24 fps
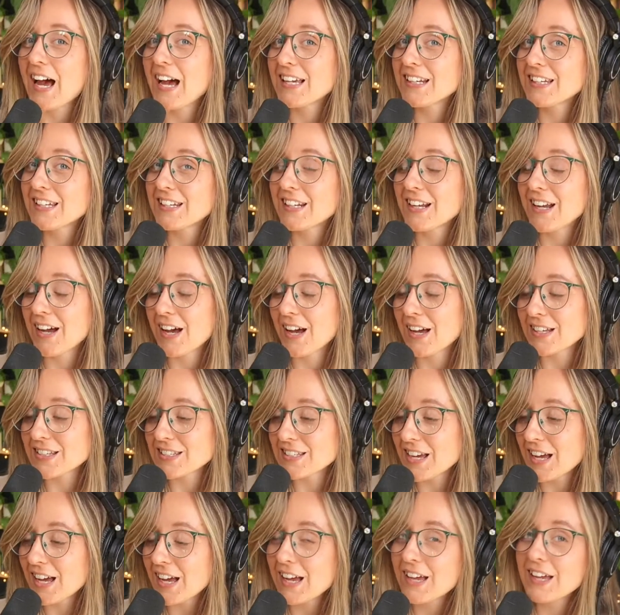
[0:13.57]
I did a
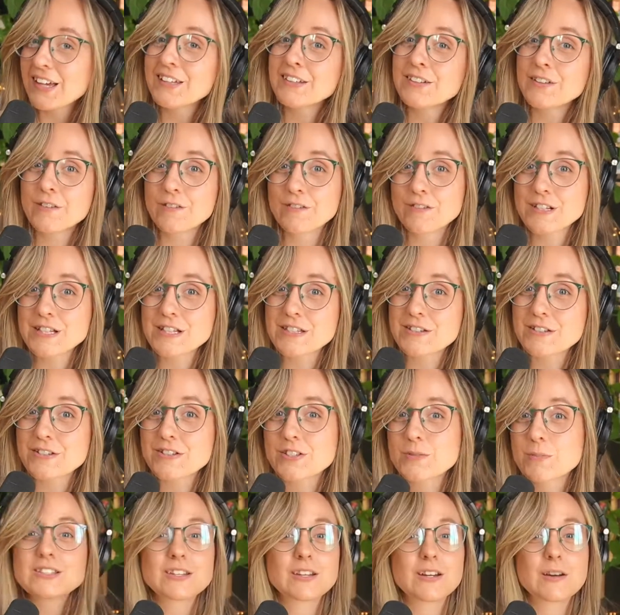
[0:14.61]
ton of research,
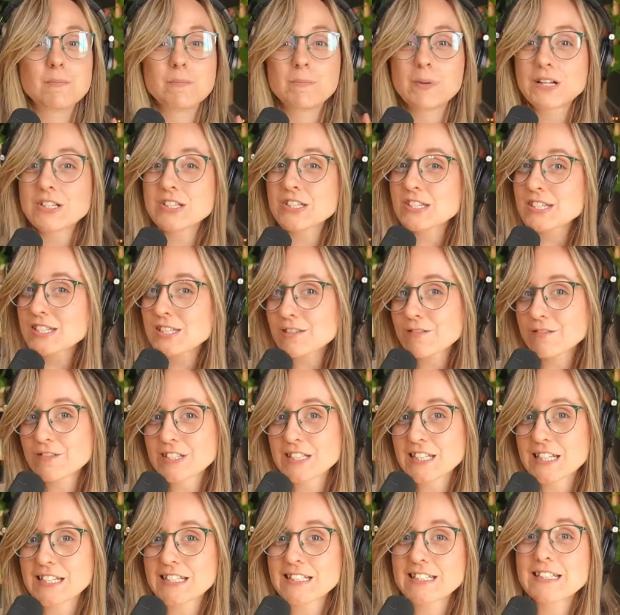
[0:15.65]
took a bunch of different
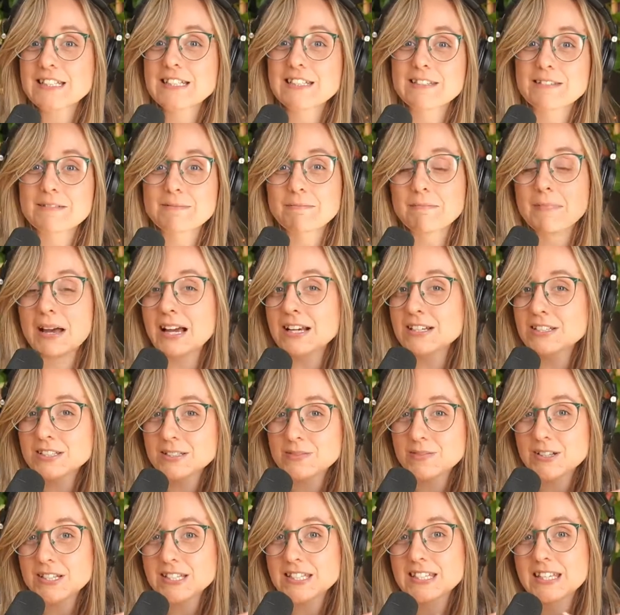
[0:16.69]
techniques and mashed them
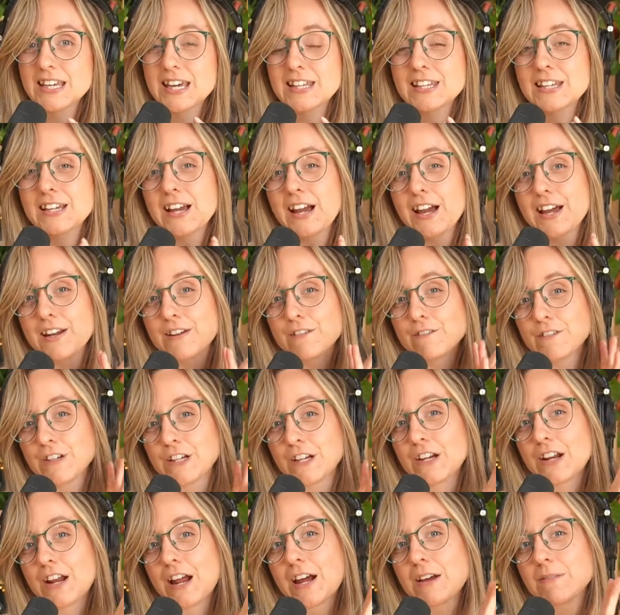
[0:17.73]
all together, and I
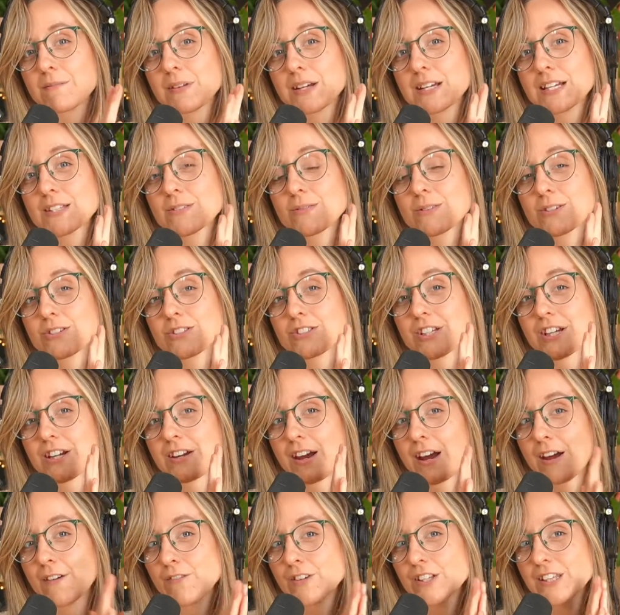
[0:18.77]
figured I may as well share
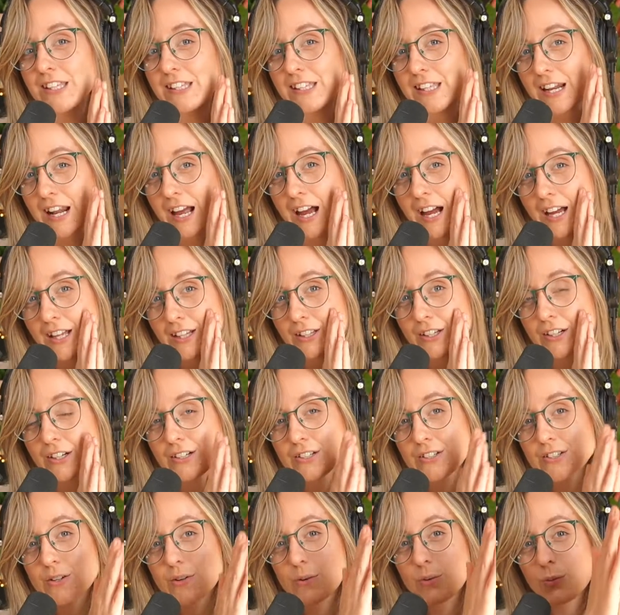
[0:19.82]
everything that I
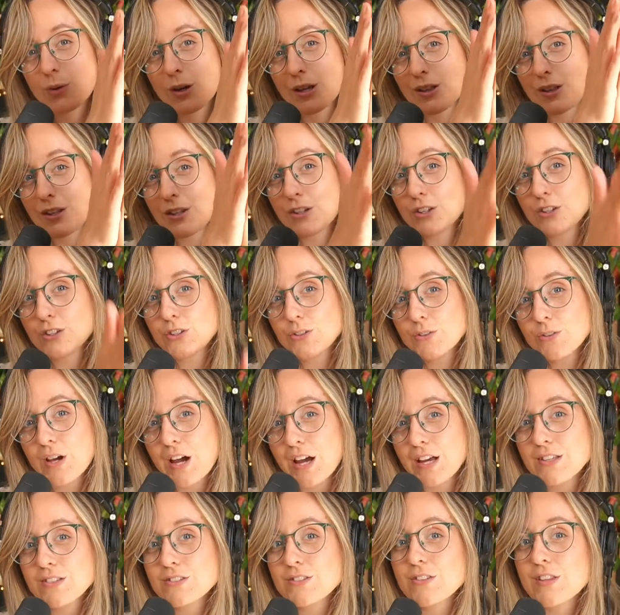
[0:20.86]
learned with you
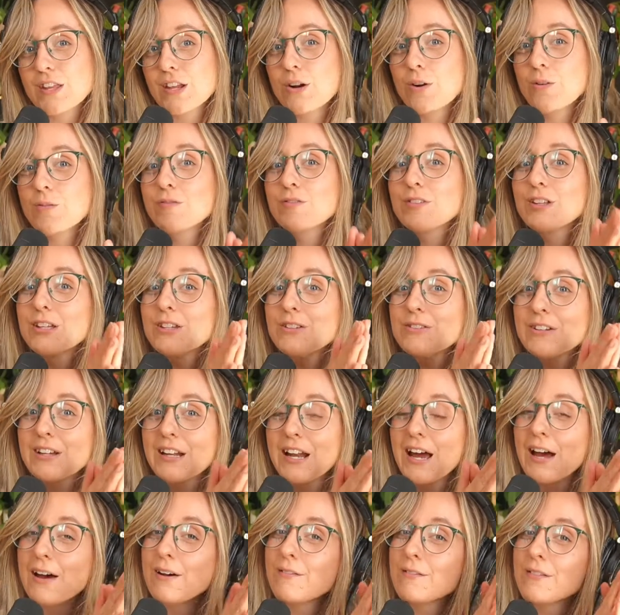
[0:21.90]
guys so that hopefully you can
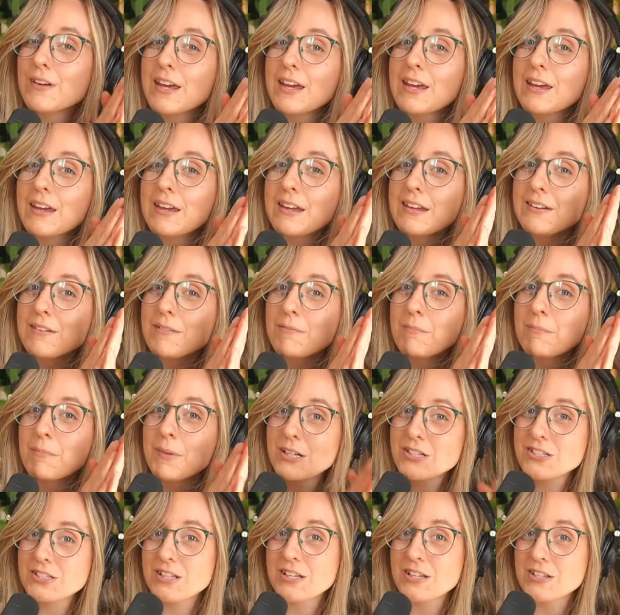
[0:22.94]
have a
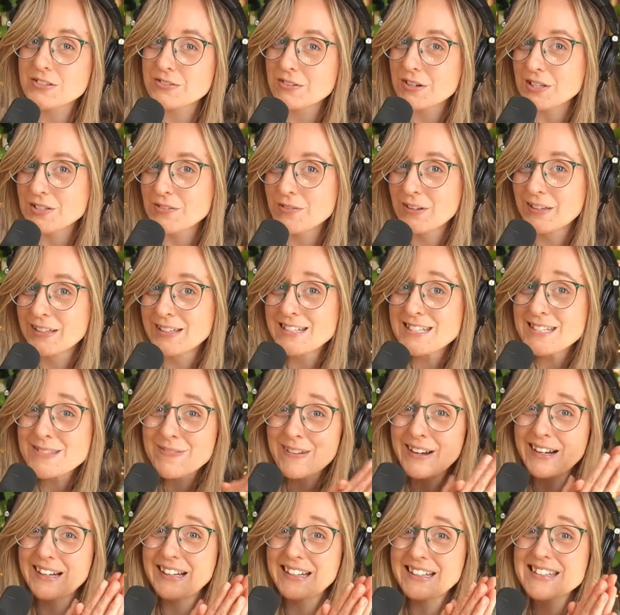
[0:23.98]
much less stressful
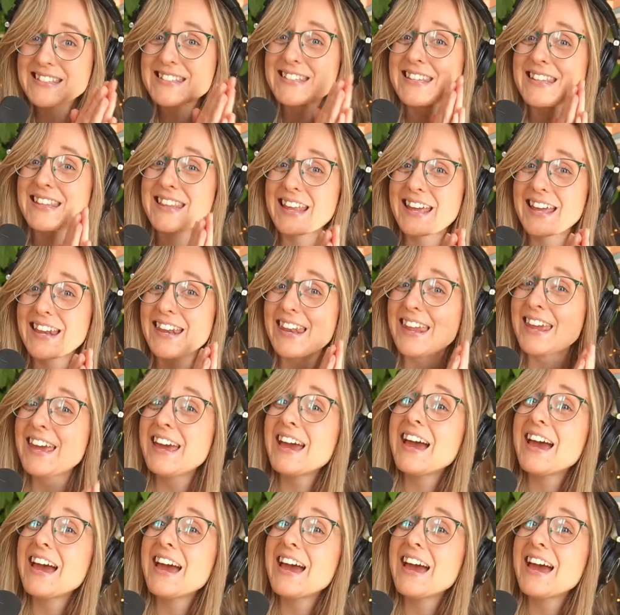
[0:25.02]
experience than